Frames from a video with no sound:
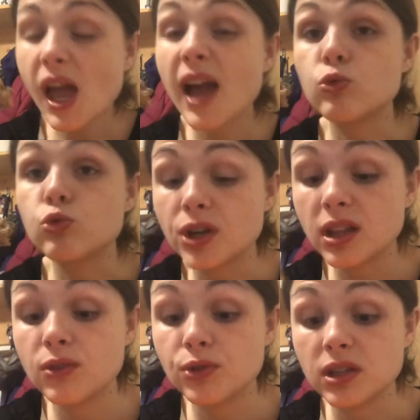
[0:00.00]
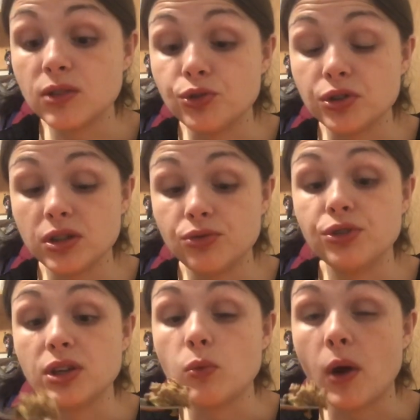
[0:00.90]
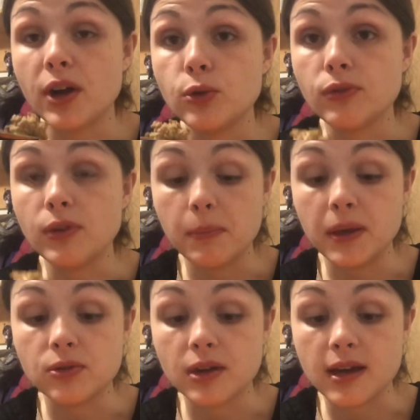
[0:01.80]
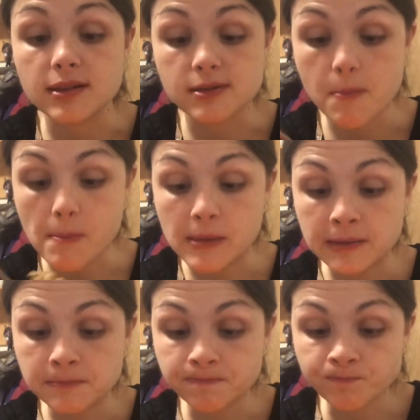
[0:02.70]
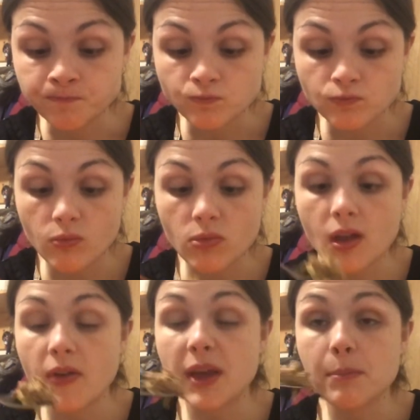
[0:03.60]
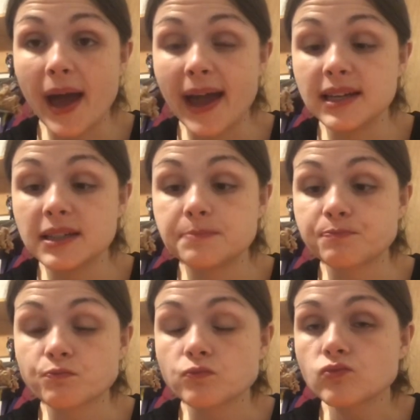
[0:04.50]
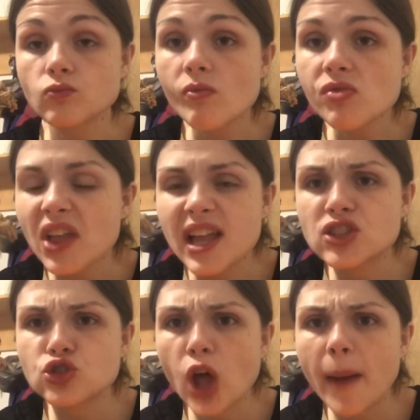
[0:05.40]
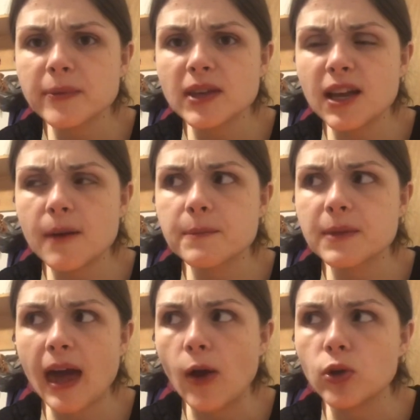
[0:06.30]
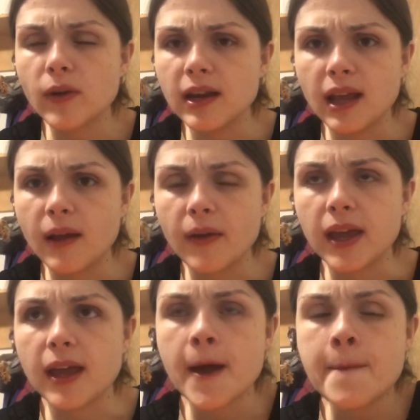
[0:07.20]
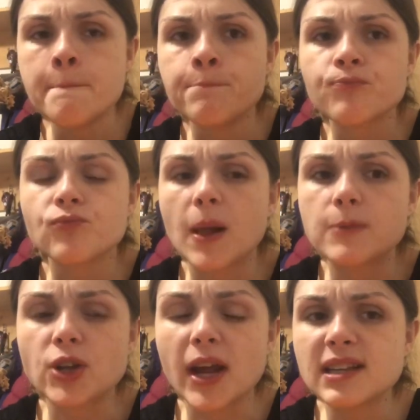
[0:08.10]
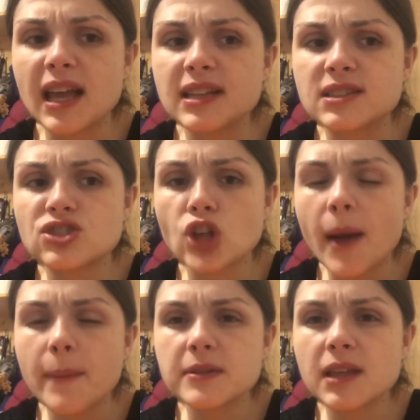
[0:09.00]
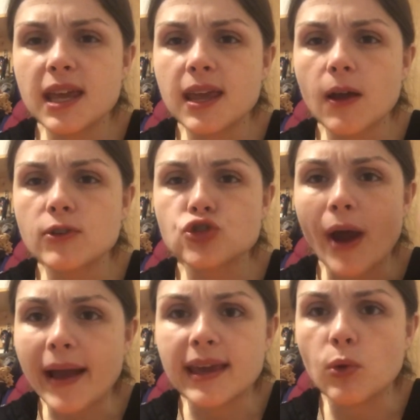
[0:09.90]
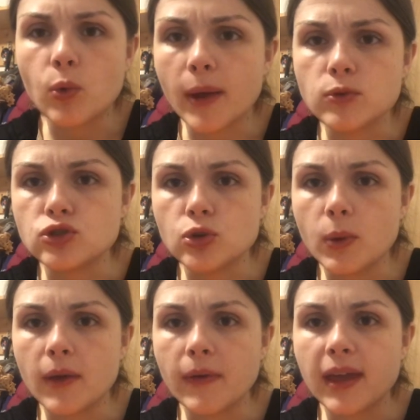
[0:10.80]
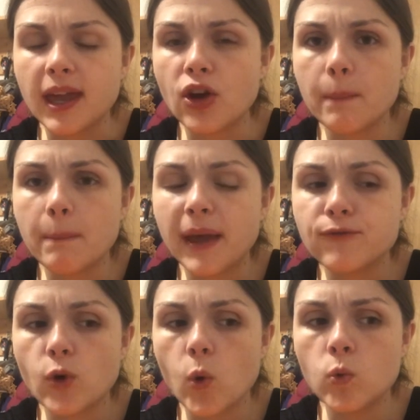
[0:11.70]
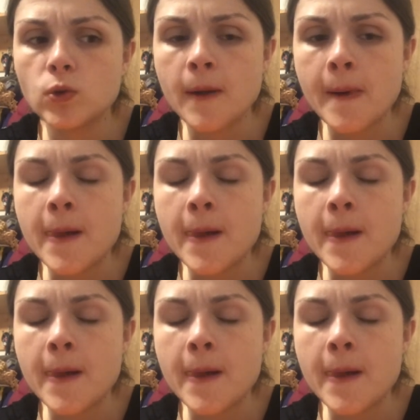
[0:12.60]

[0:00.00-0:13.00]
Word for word: I really, really, really, really want a new Fitbit, you guys. Like mine, it stops like calculating, like, I'm sorry, it, it stopped like tracking what I was doing. Like my phone,